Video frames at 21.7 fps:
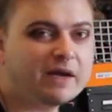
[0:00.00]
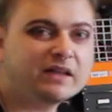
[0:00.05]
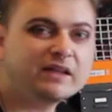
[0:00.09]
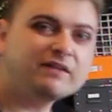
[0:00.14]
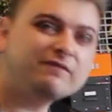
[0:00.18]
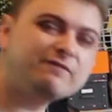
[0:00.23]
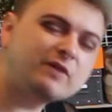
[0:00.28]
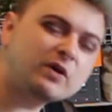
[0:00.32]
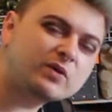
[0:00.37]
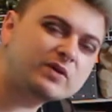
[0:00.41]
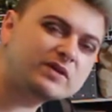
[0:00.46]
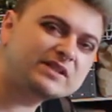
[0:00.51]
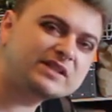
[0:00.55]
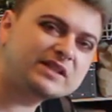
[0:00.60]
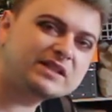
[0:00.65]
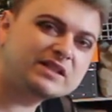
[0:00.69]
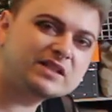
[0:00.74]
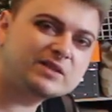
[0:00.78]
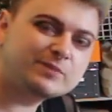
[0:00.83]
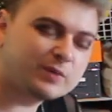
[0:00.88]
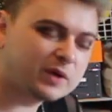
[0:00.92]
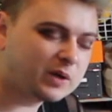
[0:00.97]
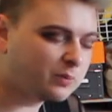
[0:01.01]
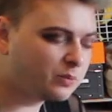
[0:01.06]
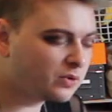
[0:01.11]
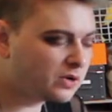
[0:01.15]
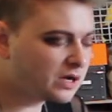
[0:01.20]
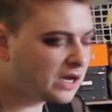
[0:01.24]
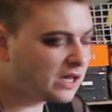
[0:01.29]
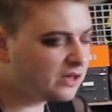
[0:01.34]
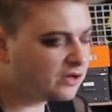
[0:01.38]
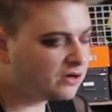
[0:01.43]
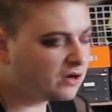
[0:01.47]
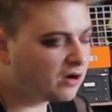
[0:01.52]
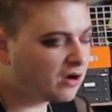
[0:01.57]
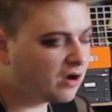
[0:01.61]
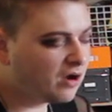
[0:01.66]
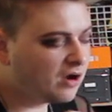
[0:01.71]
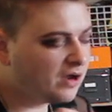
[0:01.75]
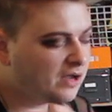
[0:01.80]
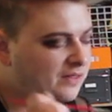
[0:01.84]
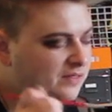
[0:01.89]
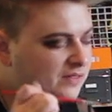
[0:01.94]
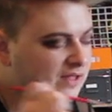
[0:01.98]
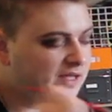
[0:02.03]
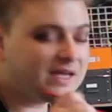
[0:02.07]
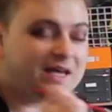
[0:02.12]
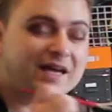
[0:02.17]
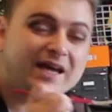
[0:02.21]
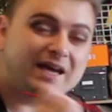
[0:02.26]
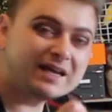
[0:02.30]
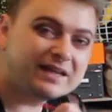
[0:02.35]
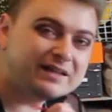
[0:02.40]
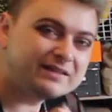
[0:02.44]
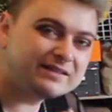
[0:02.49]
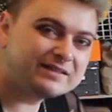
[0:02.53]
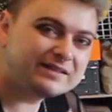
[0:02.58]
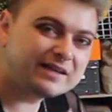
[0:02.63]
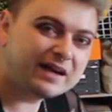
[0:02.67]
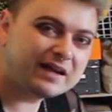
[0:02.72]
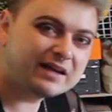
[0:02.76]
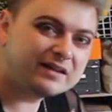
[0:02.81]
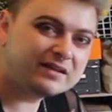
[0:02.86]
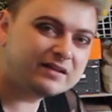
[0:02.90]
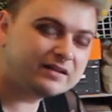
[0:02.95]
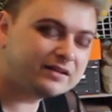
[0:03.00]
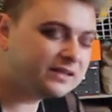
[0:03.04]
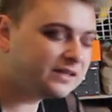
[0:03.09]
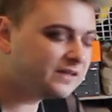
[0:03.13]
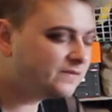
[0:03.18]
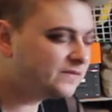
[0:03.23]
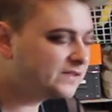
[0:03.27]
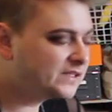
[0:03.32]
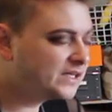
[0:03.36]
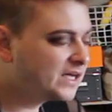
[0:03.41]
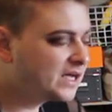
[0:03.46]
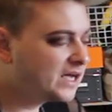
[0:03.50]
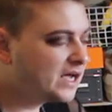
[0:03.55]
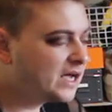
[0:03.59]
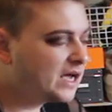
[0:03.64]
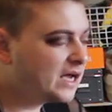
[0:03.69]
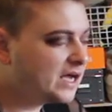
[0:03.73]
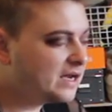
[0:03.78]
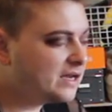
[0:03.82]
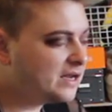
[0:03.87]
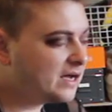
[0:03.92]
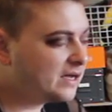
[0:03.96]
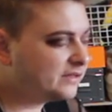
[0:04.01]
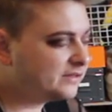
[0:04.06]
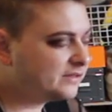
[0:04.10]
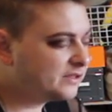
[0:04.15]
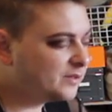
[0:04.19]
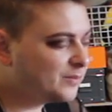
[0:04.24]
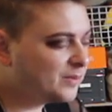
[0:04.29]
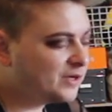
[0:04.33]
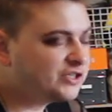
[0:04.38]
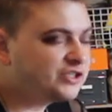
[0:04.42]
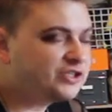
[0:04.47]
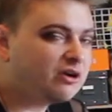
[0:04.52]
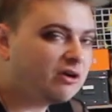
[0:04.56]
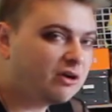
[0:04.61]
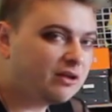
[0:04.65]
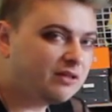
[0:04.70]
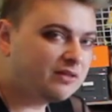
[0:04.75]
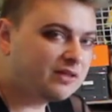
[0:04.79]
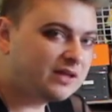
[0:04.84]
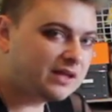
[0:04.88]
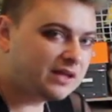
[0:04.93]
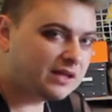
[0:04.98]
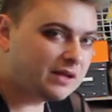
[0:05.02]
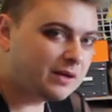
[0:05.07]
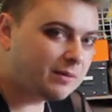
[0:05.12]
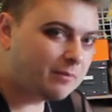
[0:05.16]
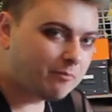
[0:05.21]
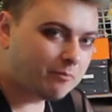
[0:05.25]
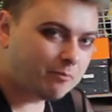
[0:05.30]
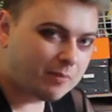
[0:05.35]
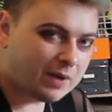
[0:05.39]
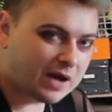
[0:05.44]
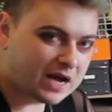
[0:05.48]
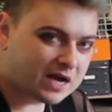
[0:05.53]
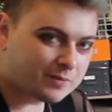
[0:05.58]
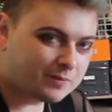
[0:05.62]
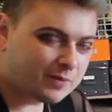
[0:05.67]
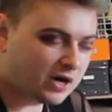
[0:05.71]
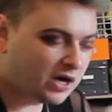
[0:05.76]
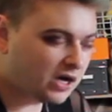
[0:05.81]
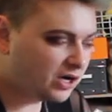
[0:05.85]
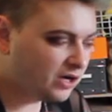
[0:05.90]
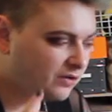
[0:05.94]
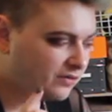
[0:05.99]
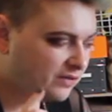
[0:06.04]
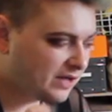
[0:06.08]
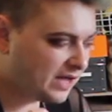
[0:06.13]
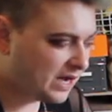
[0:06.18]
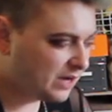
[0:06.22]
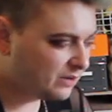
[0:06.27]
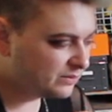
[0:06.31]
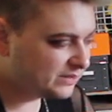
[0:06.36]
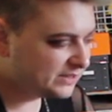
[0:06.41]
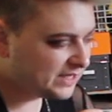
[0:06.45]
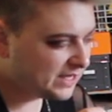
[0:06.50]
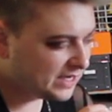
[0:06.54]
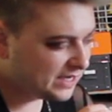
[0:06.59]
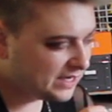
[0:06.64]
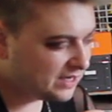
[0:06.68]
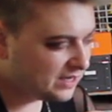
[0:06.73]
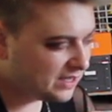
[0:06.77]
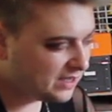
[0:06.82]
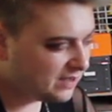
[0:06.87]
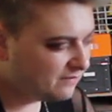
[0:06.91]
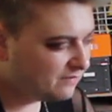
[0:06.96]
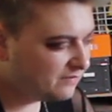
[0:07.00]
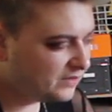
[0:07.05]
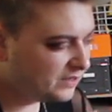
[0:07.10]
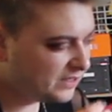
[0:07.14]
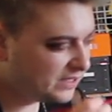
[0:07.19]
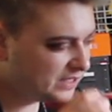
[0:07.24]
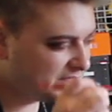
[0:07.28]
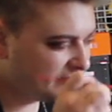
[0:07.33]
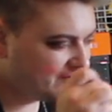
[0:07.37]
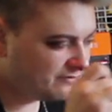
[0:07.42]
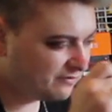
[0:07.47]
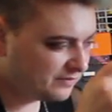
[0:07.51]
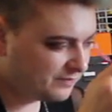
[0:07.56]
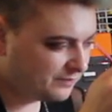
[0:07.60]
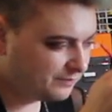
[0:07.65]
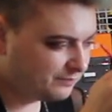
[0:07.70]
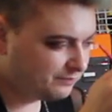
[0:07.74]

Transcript: mainly focusing this purple color on the inside of the leaves and not so much on the back part or the outside of the leaf.